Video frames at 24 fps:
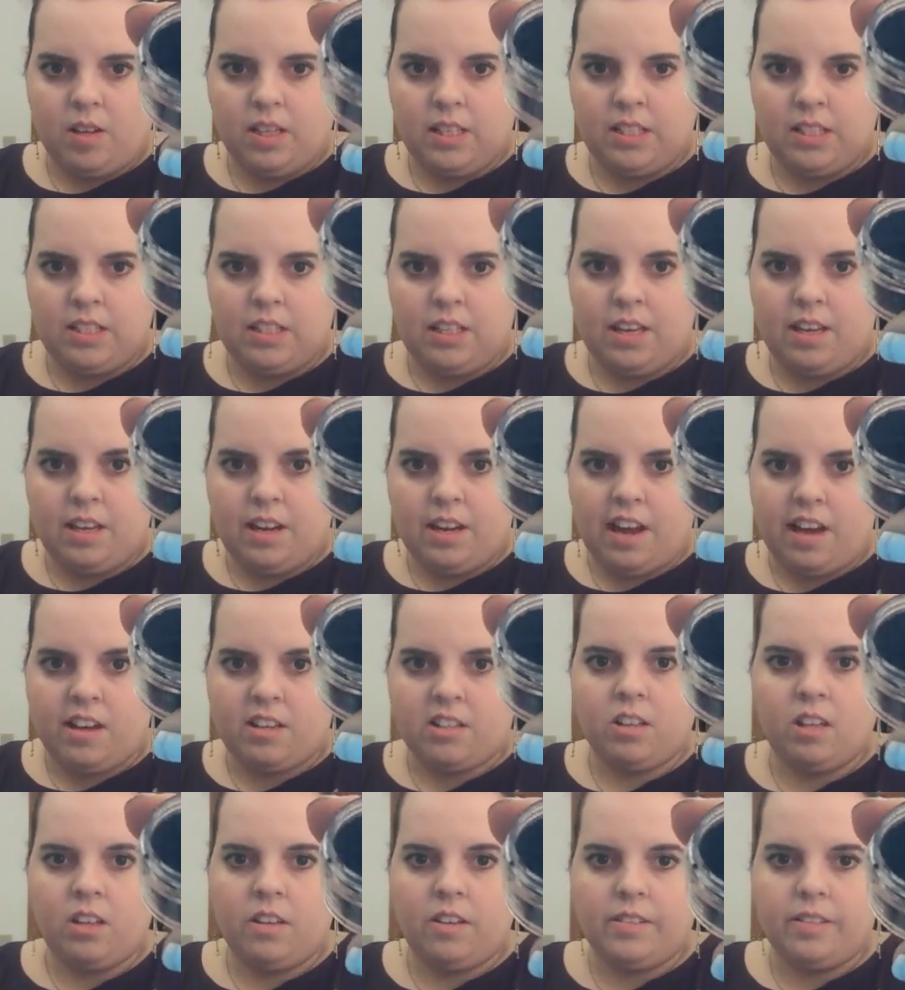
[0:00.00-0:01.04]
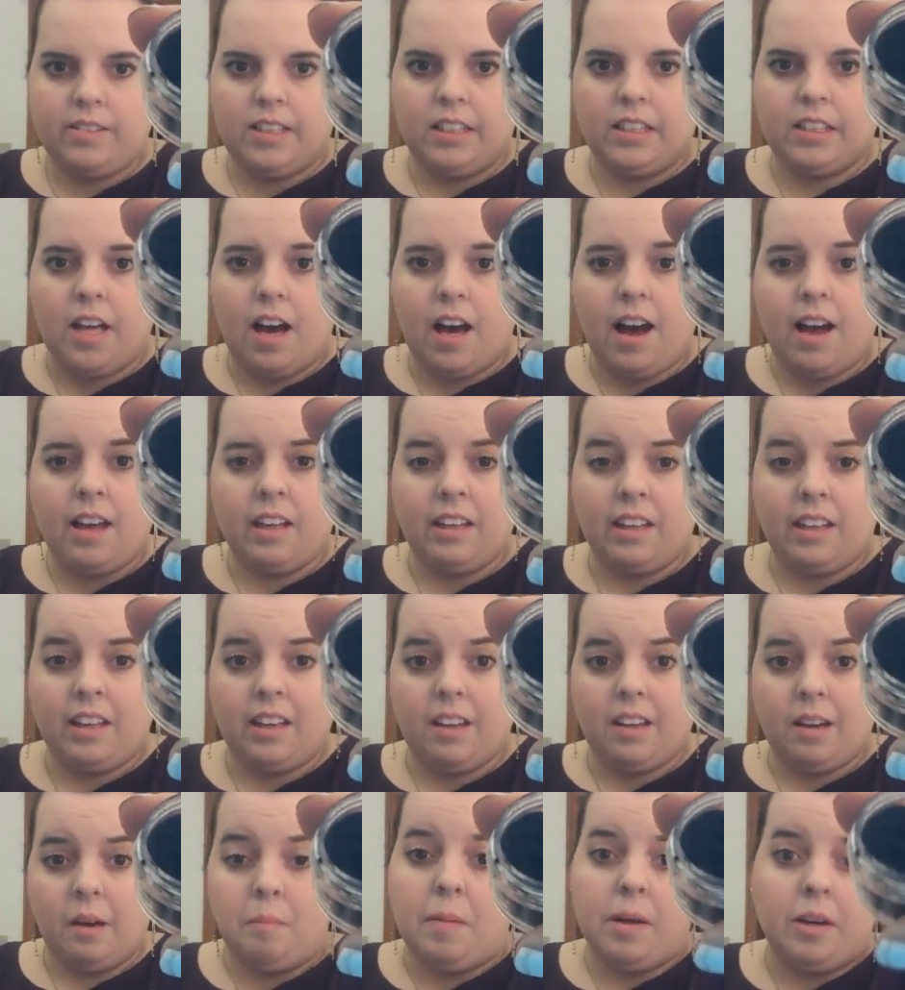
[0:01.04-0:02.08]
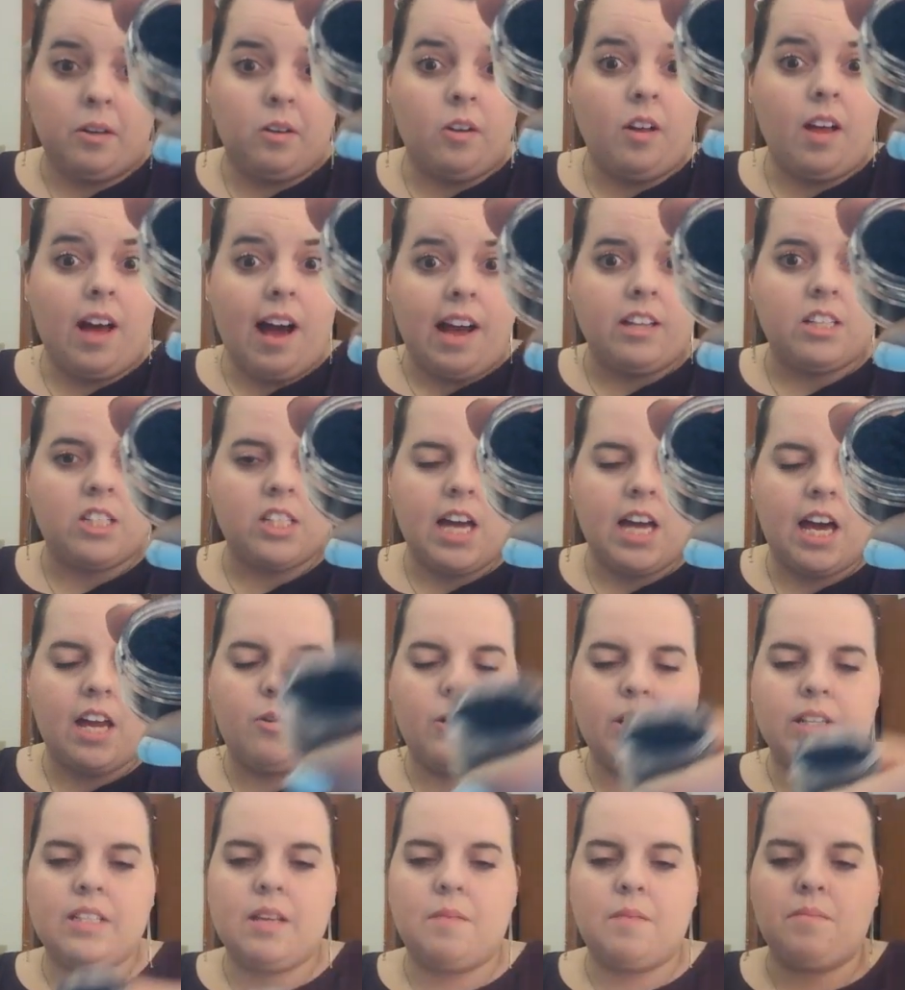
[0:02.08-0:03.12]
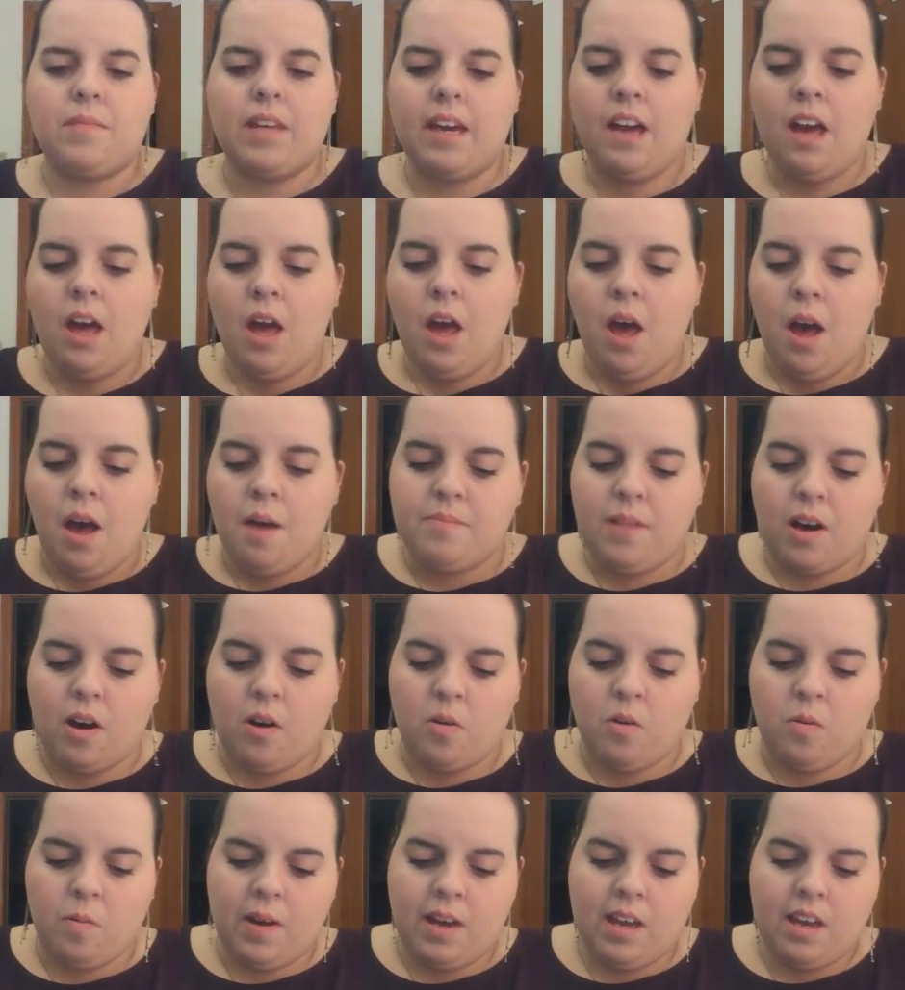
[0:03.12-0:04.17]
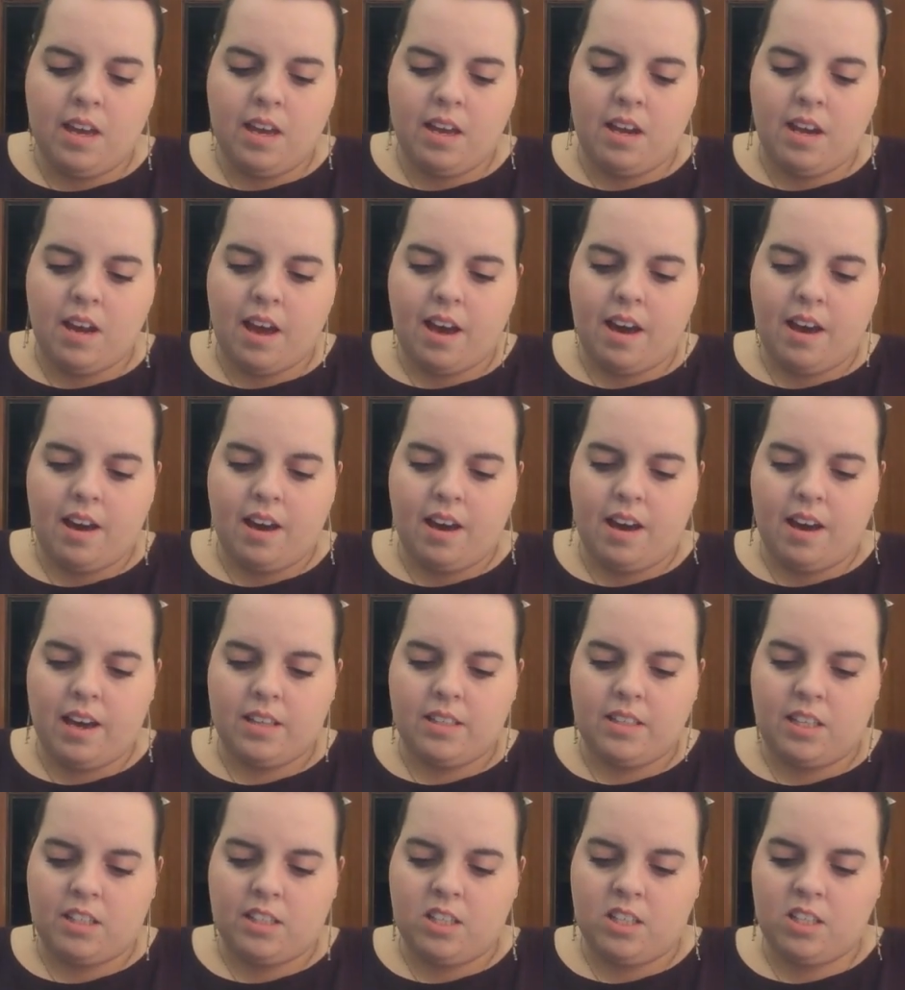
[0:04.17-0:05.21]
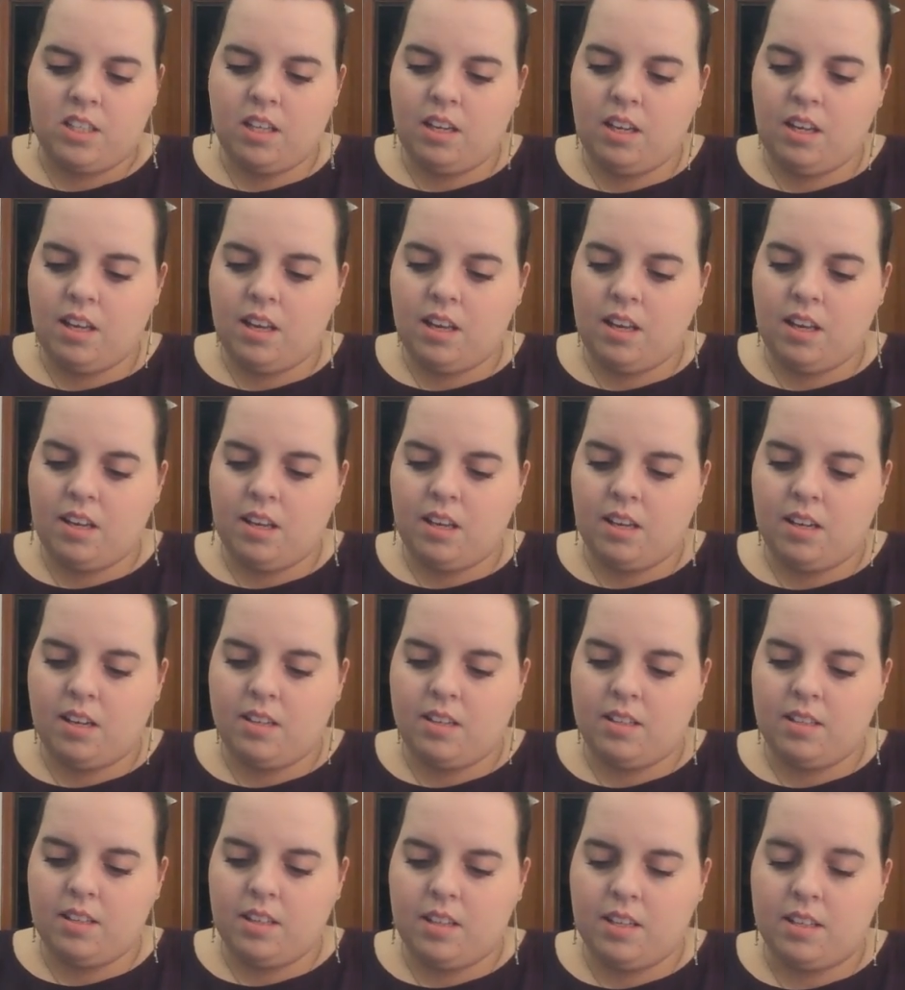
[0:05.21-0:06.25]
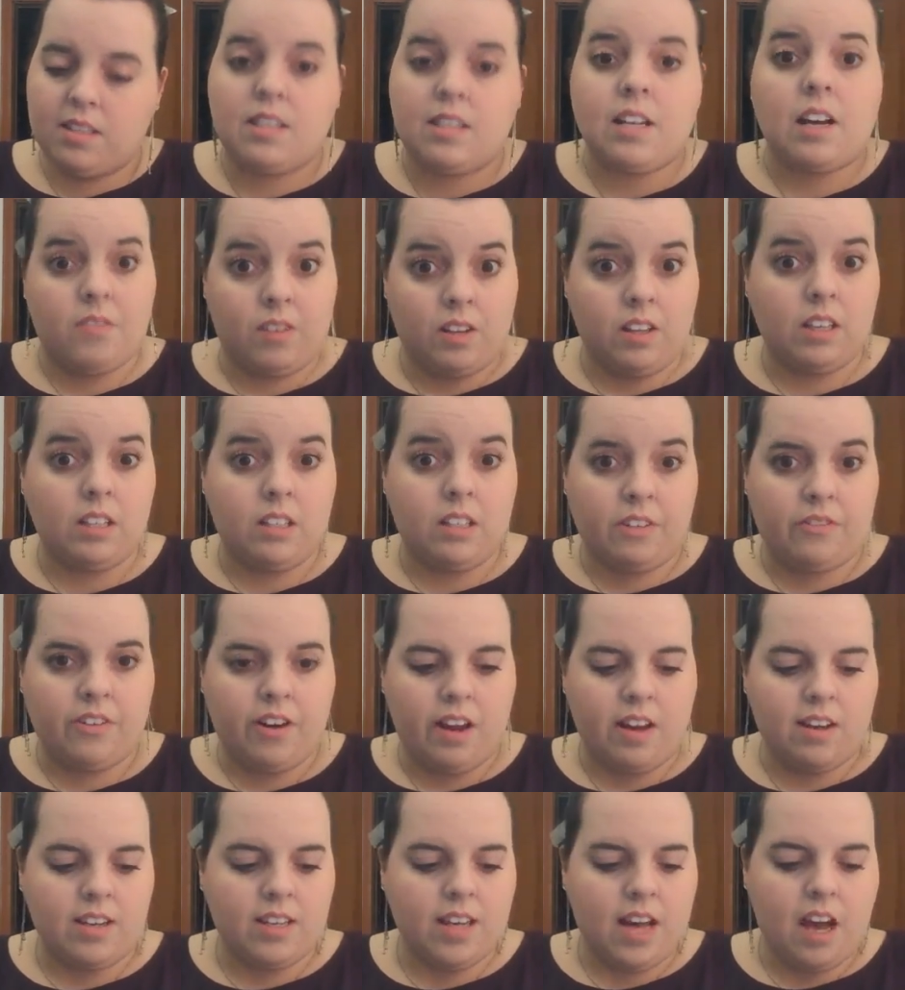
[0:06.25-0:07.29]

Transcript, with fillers: You can see it actually looks a lot like a mineral eyeshadow or something, but when I touched it, it is definitely different.